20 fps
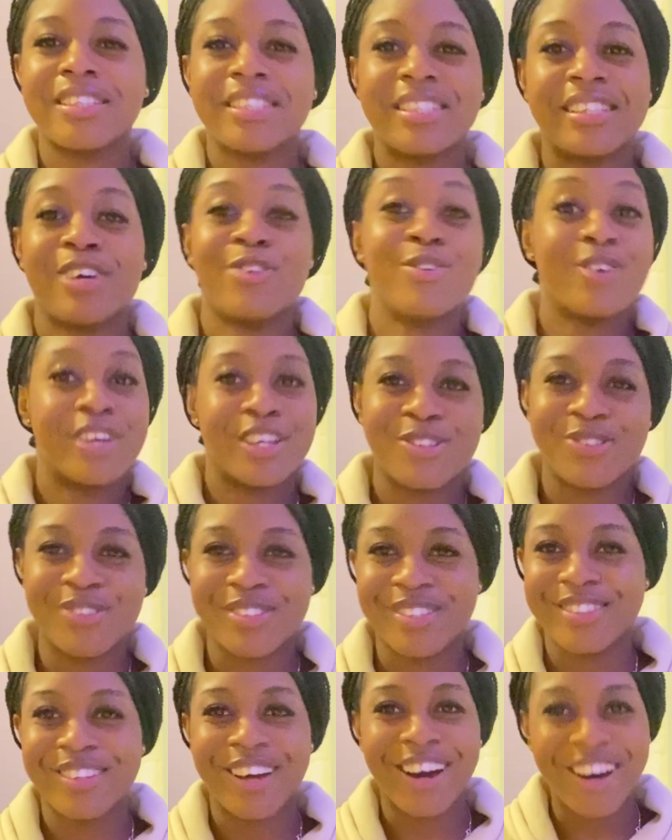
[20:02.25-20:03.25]
just like, okay,
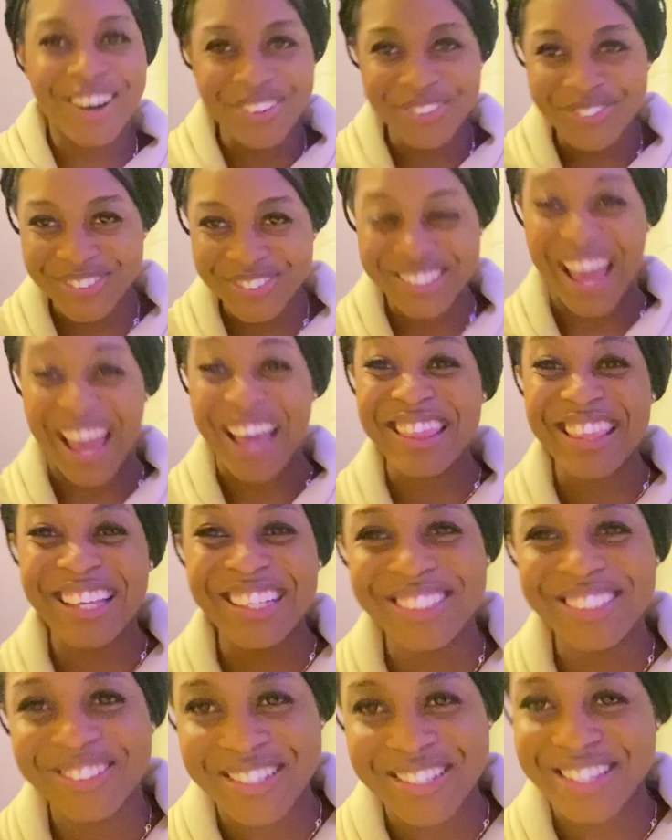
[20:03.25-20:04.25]
just stop. I
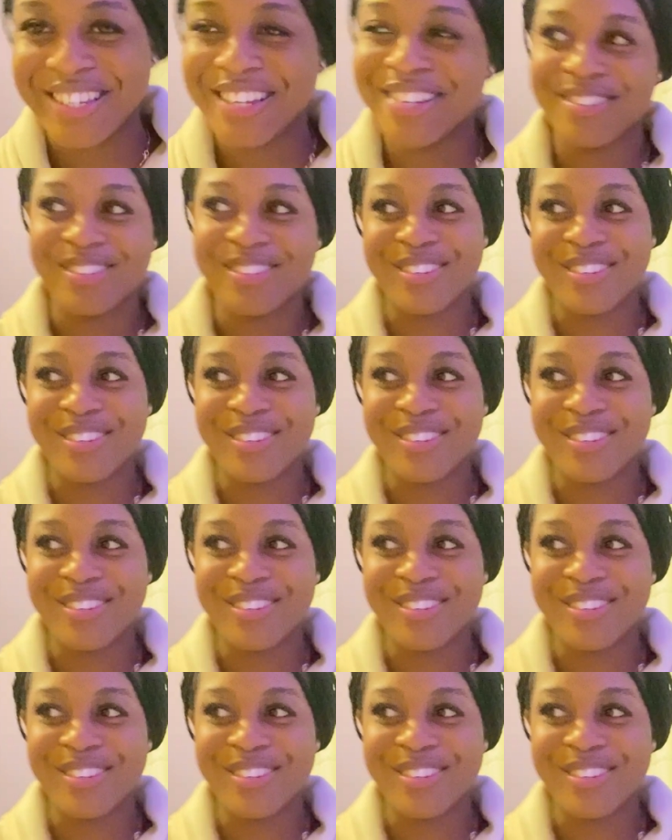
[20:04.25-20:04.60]
think she was as